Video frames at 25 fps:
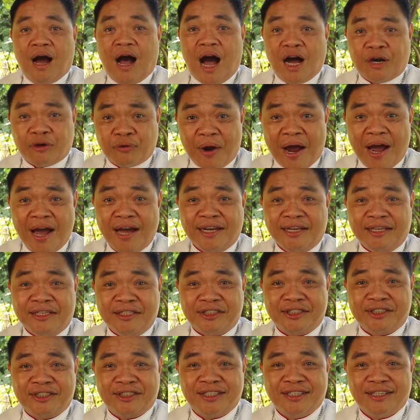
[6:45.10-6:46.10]

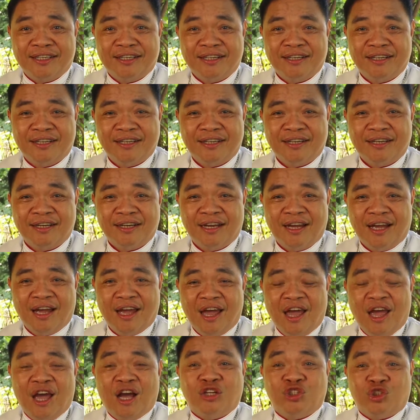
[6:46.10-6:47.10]
Arise,
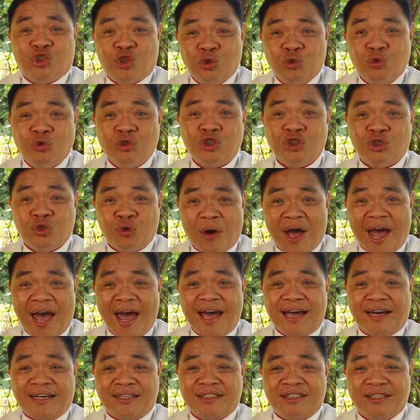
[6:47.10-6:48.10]
choose to
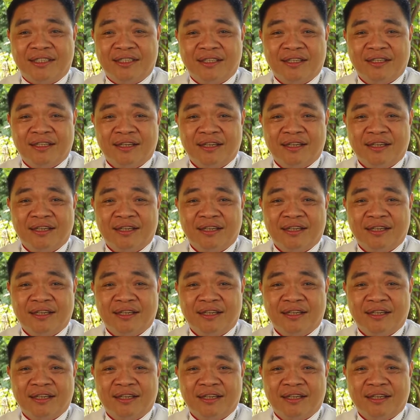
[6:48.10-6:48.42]
act